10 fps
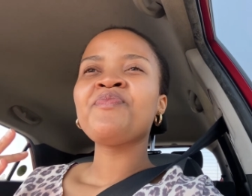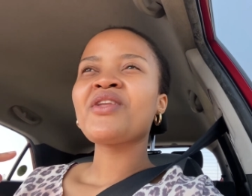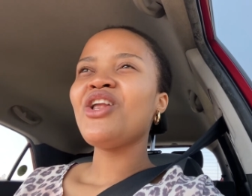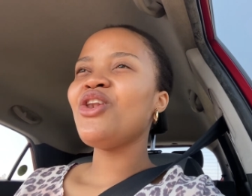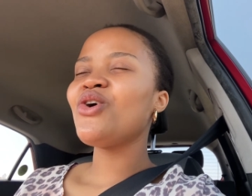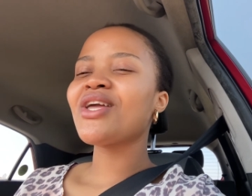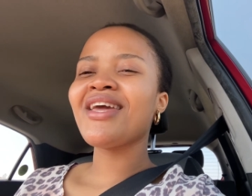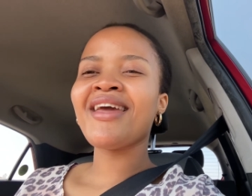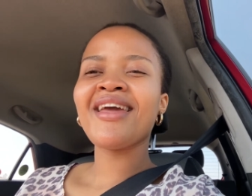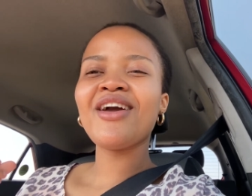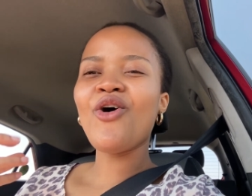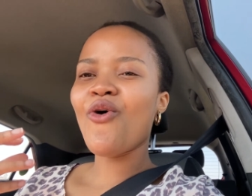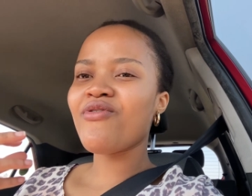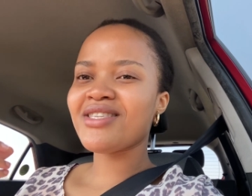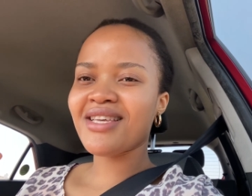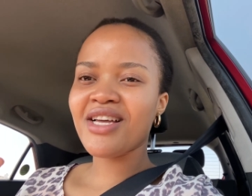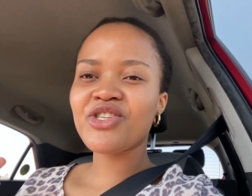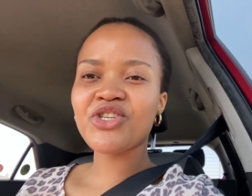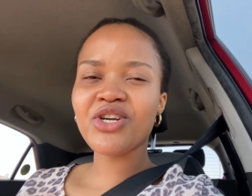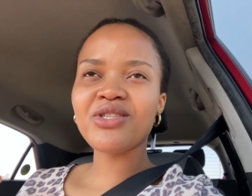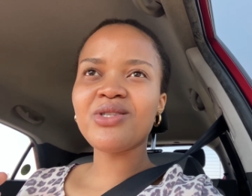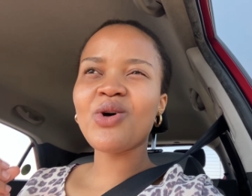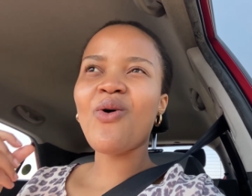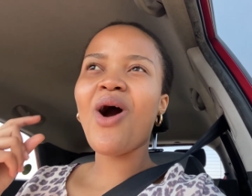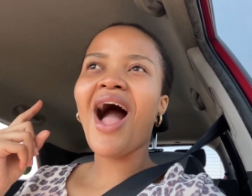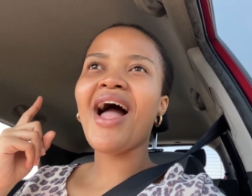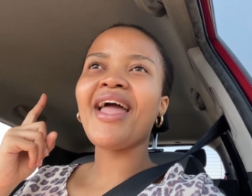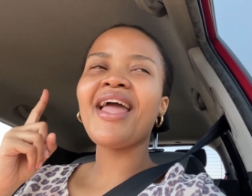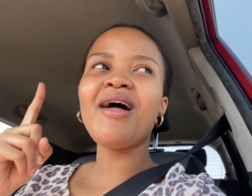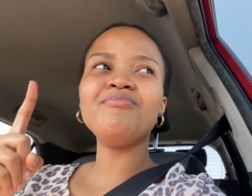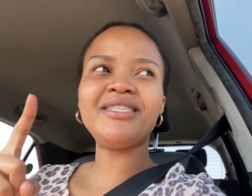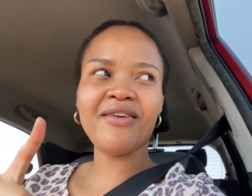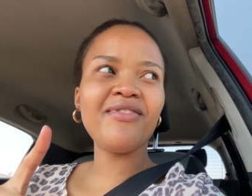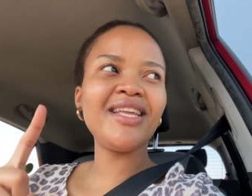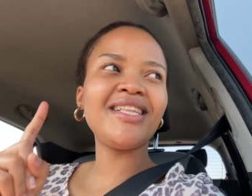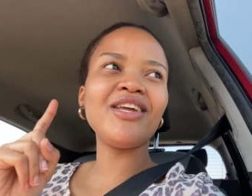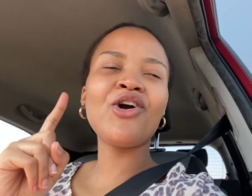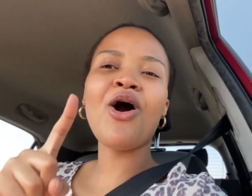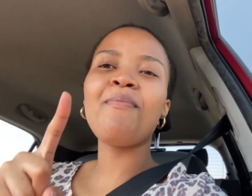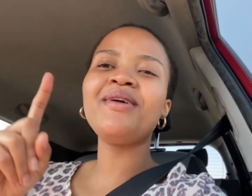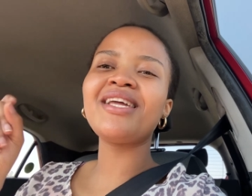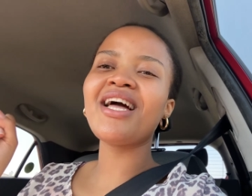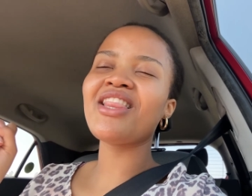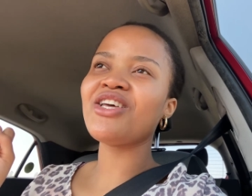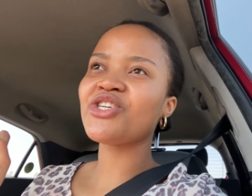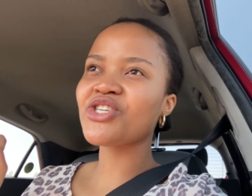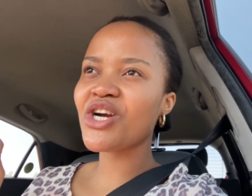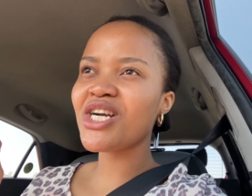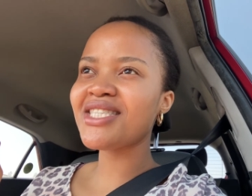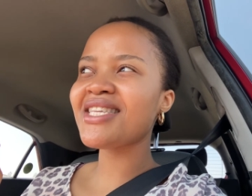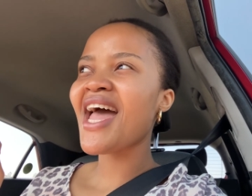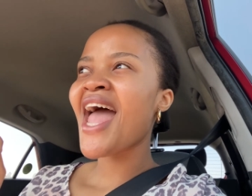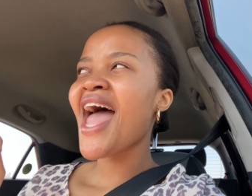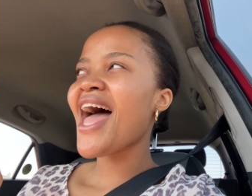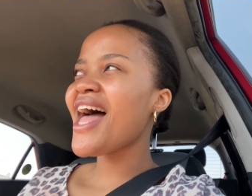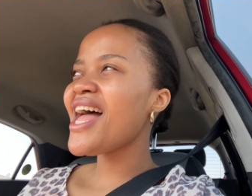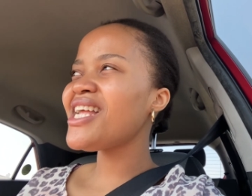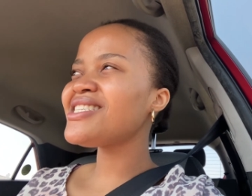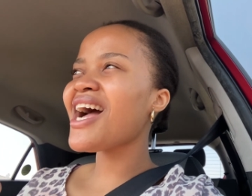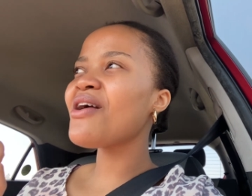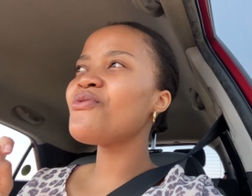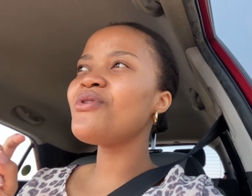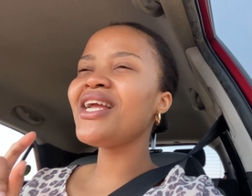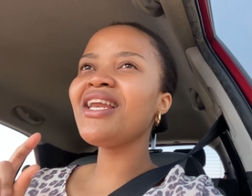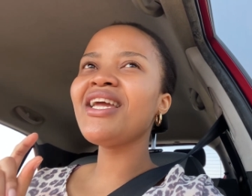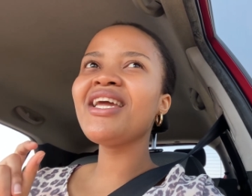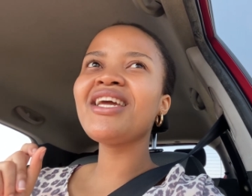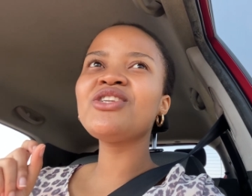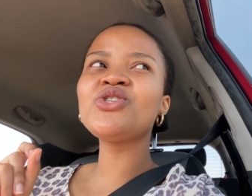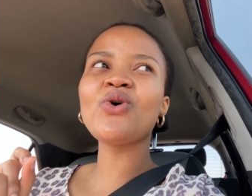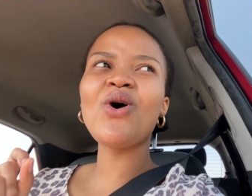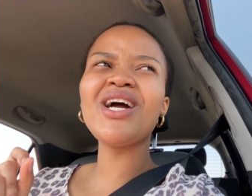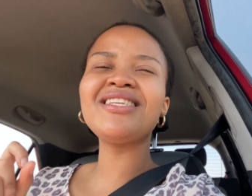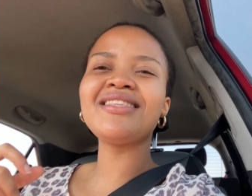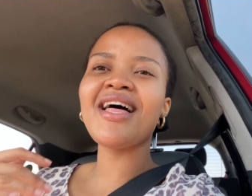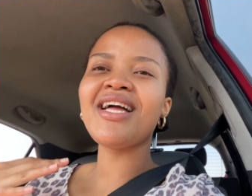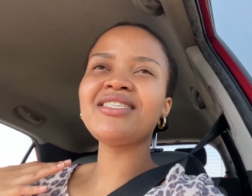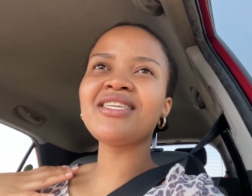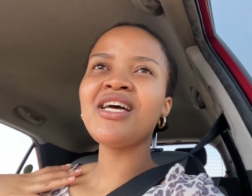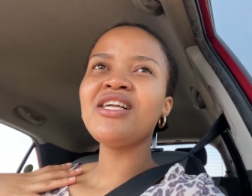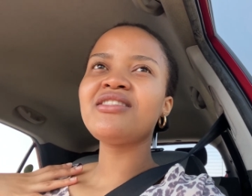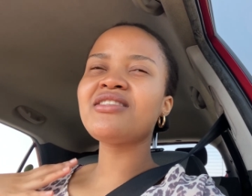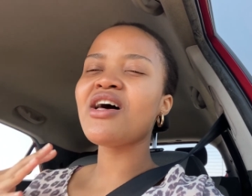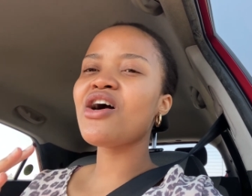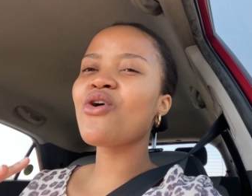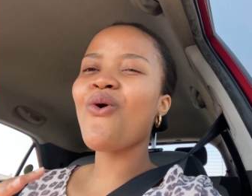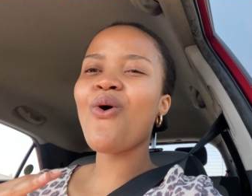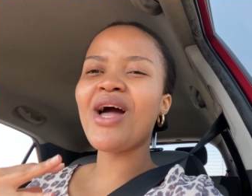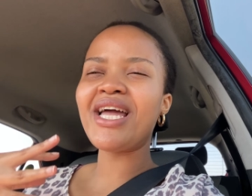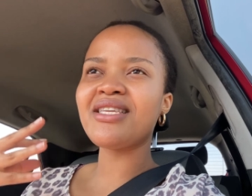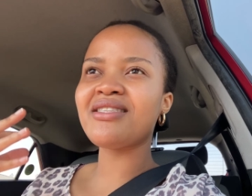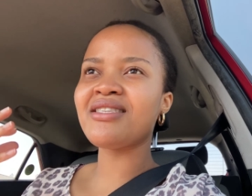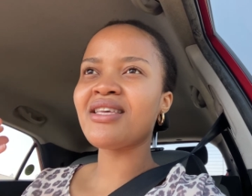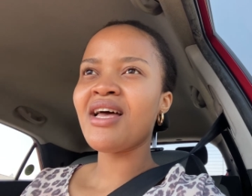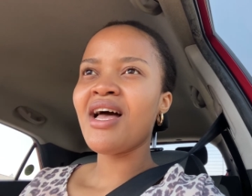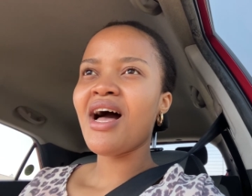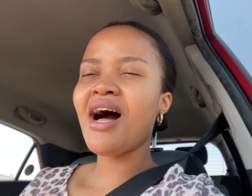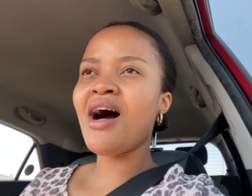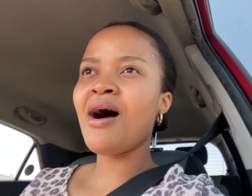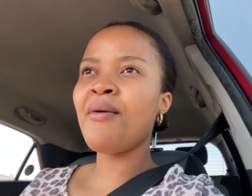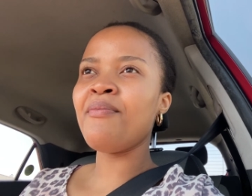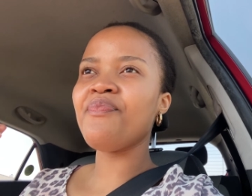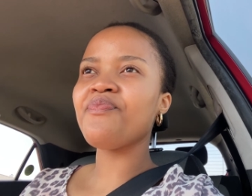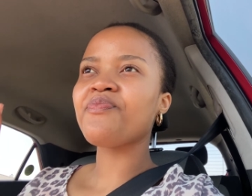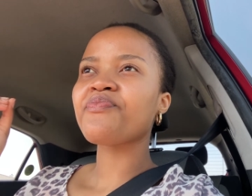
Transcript: looking oversized shirt so I am definitely copying the shirts and I really enjoyed that turquoise um,